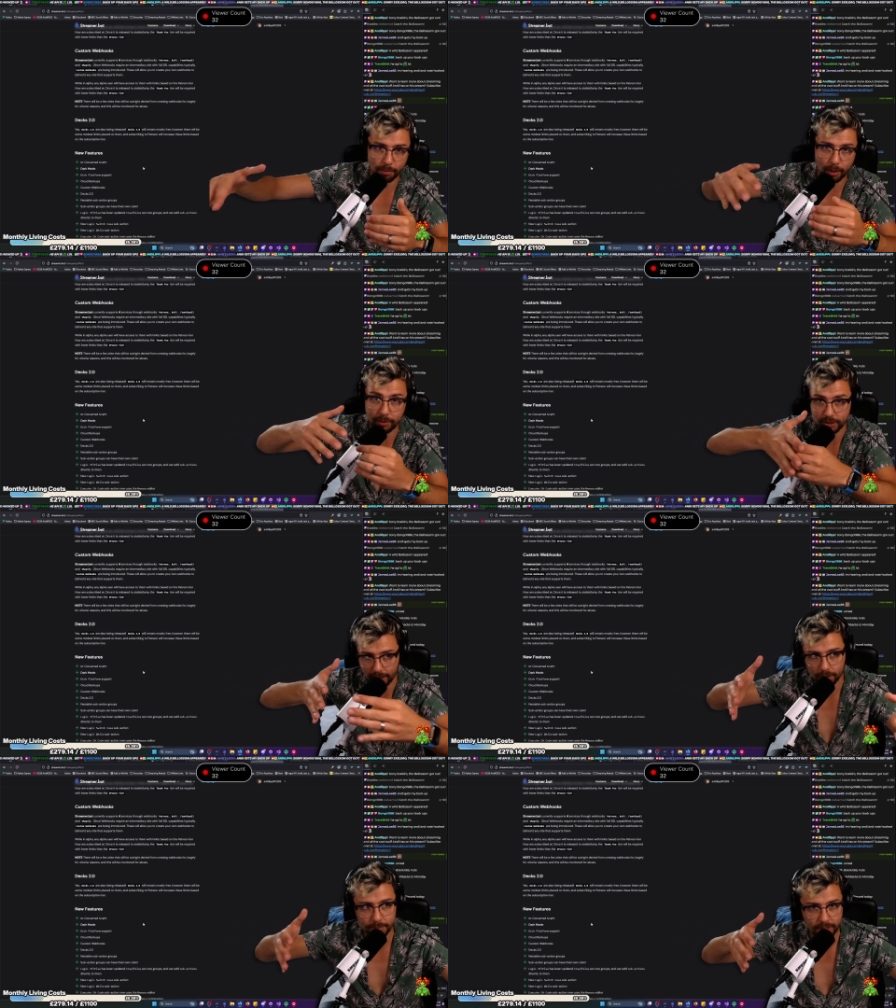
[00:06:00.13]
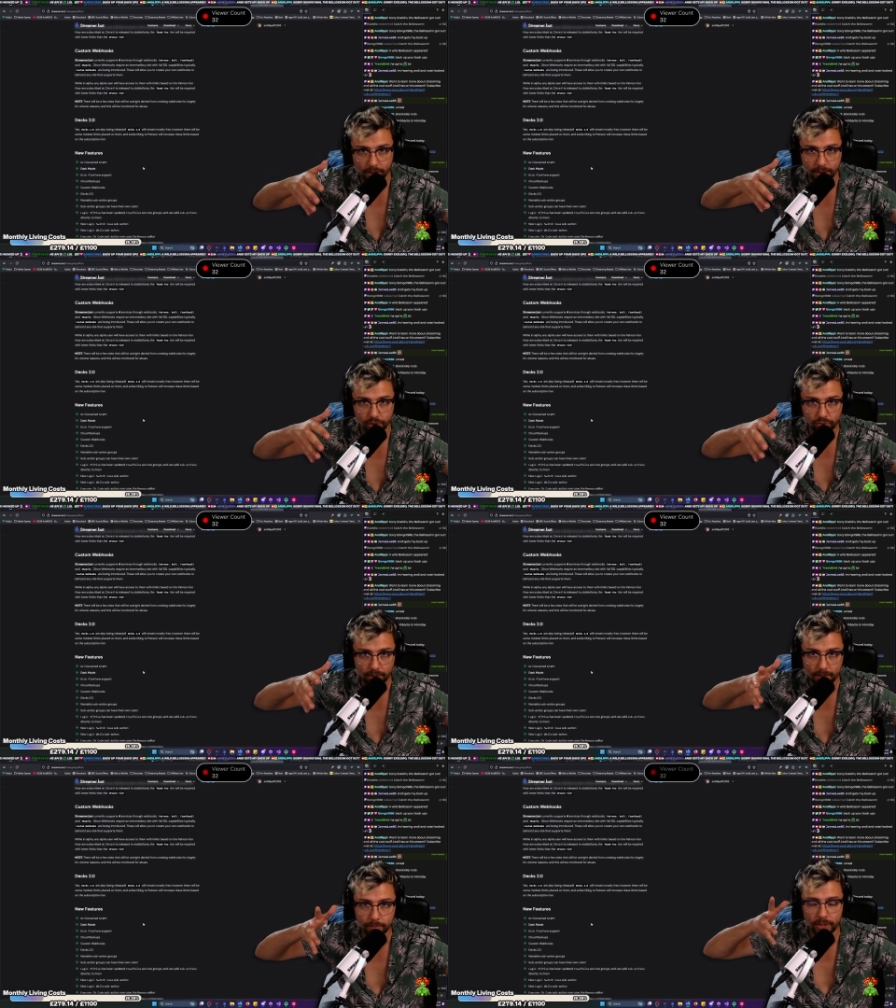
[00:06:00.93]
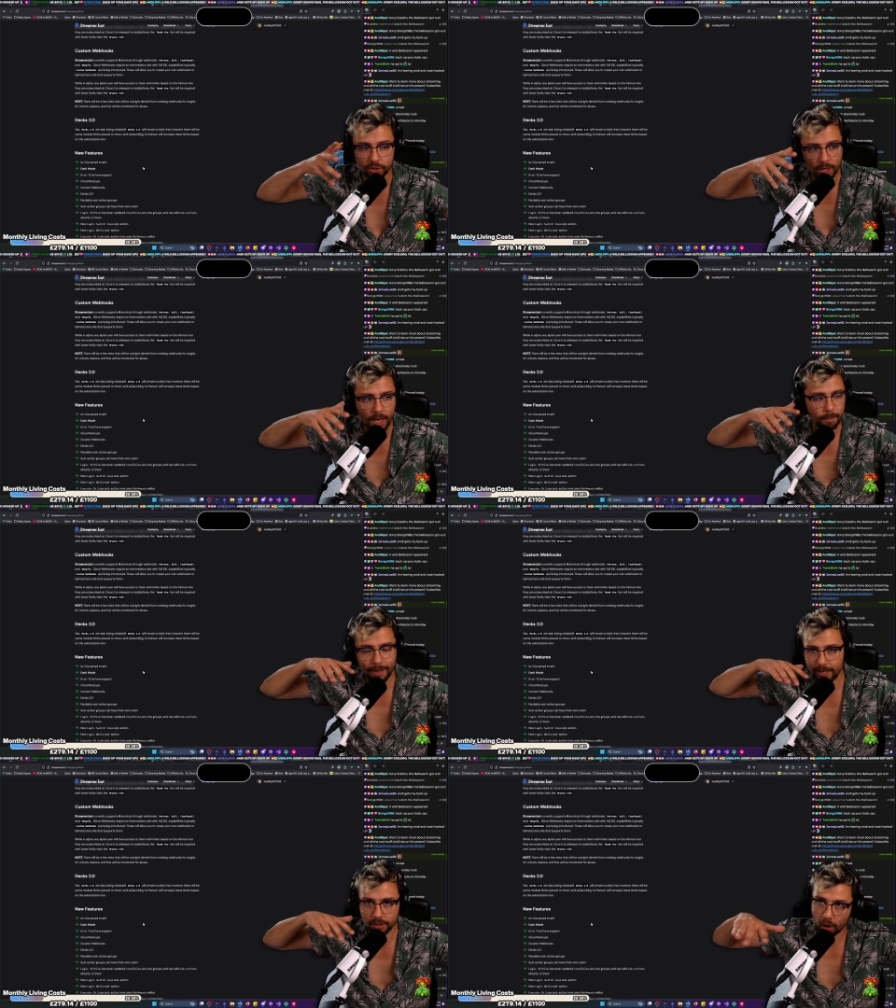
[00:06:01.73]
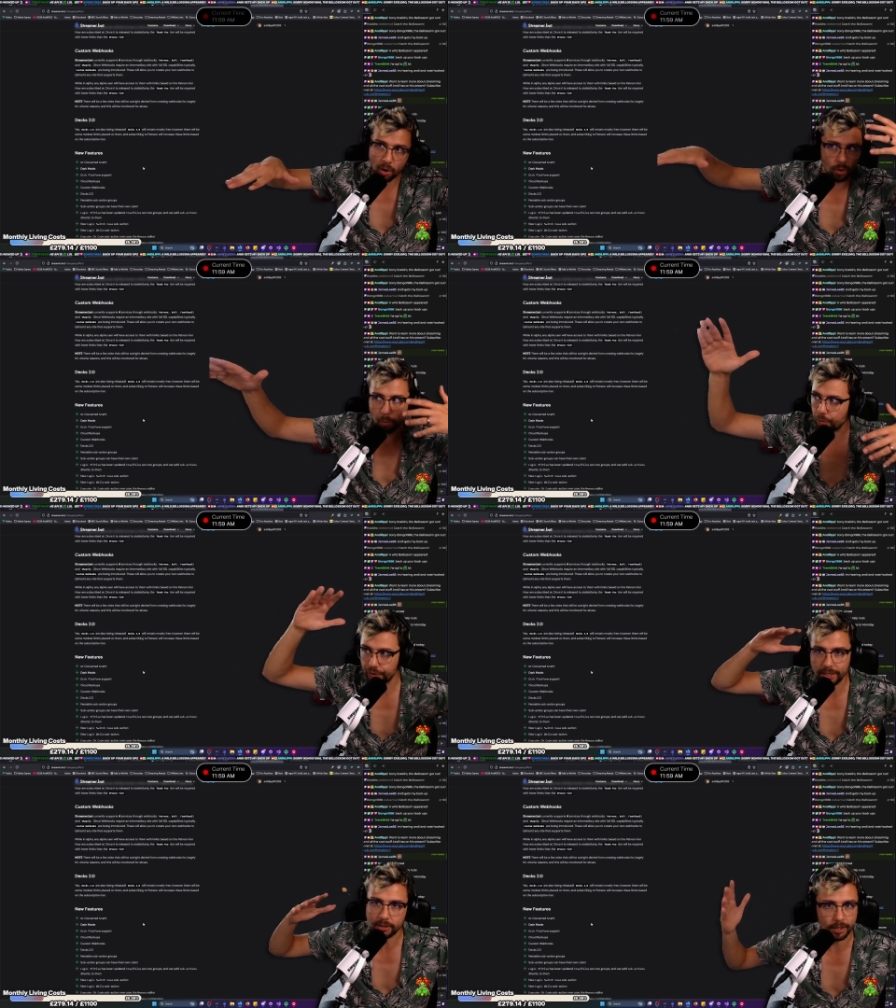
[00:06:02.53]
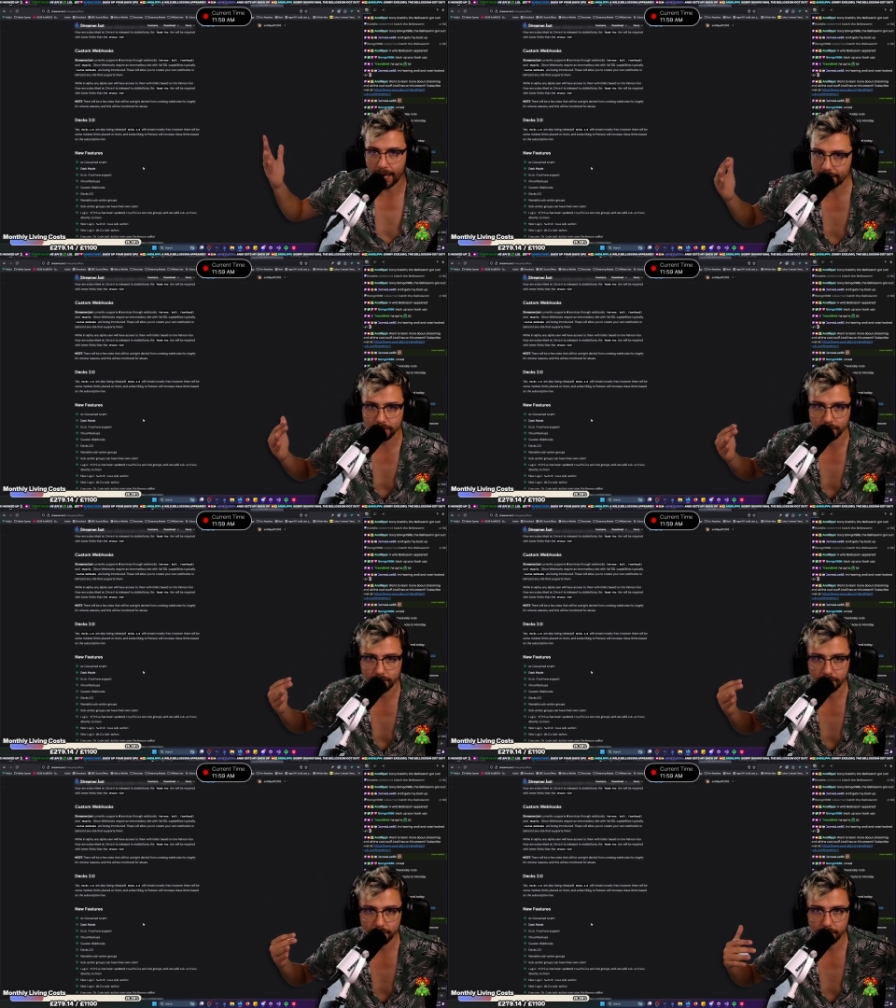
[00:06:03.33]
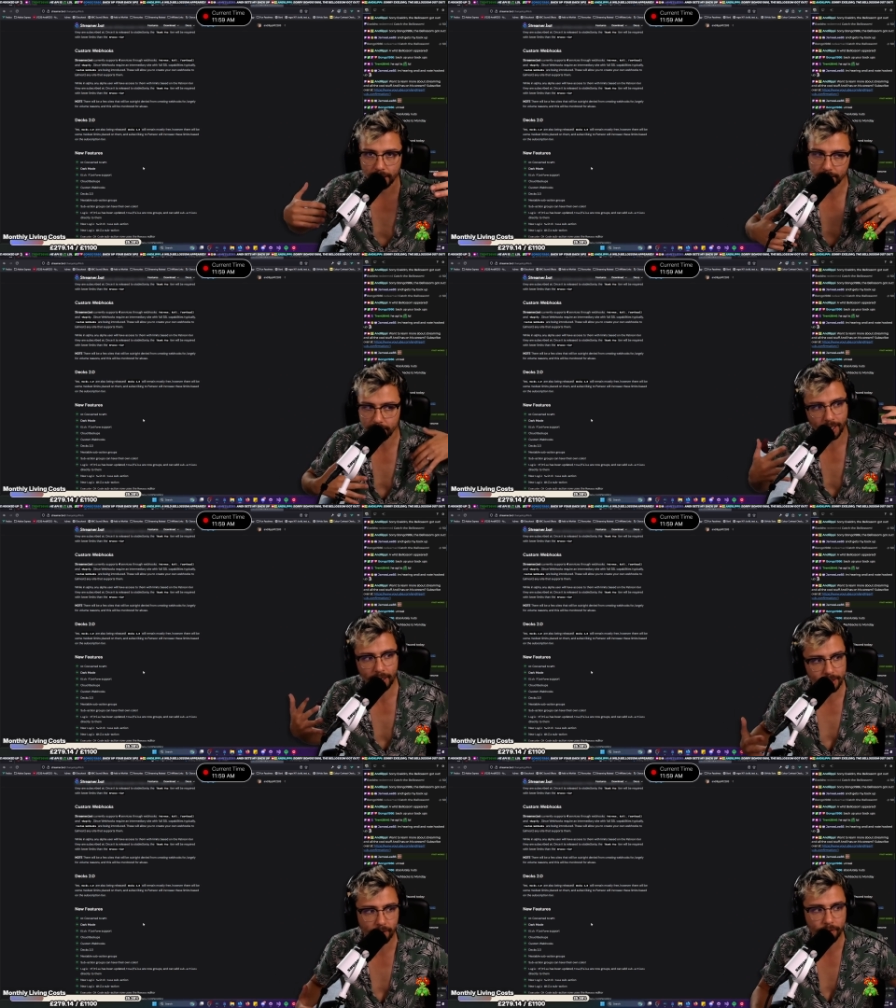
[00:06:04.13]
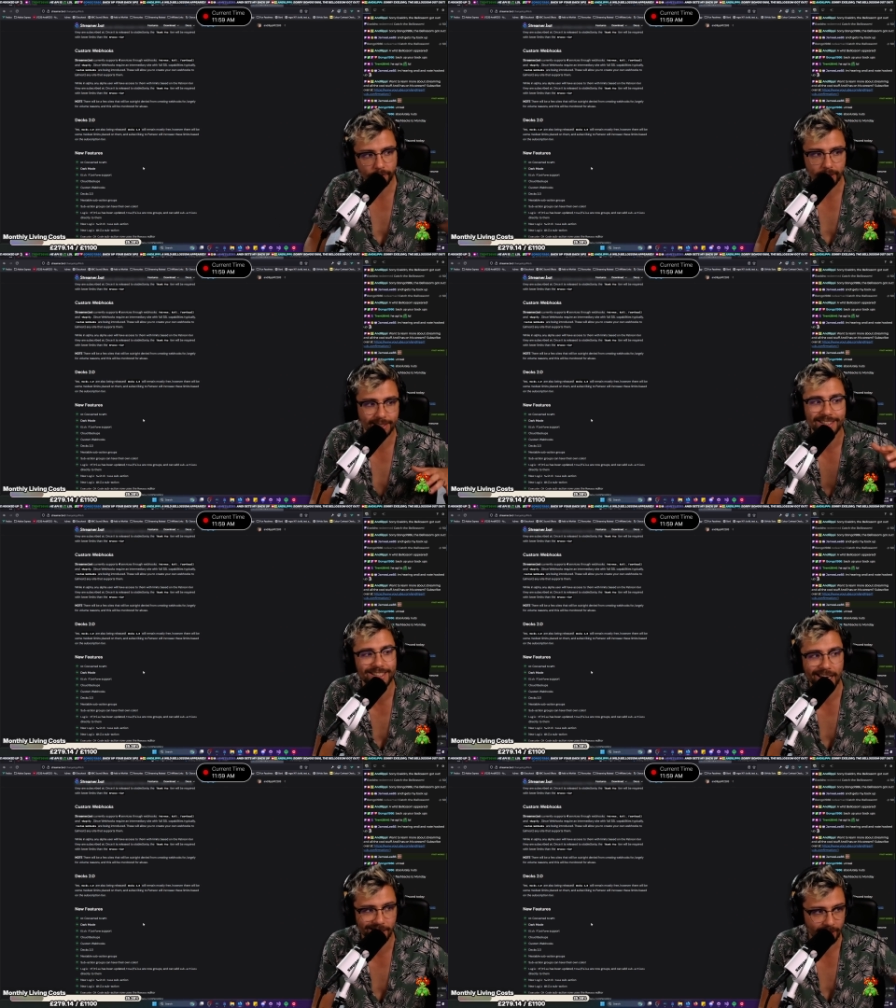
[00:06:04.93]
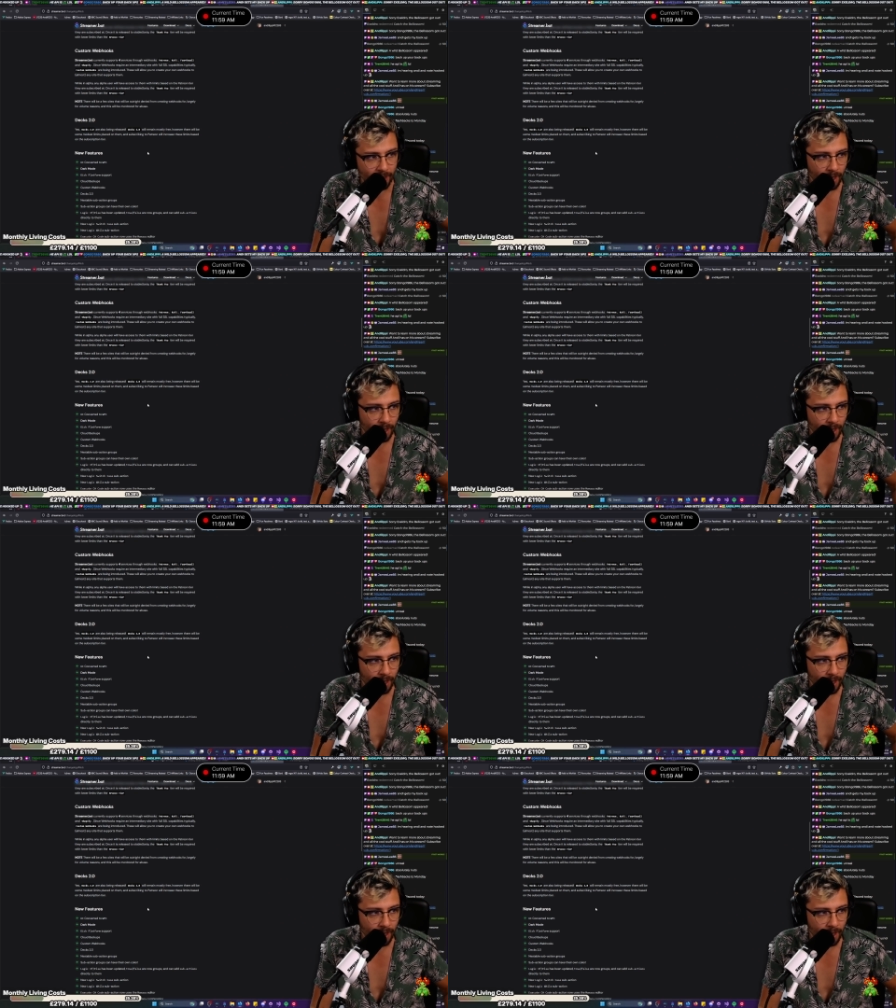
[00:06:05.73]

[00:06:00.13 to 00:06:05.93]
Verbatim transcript: Bot, which then could be sent to your stream, which makes the whole thing connected. Like, connecting everything is insane.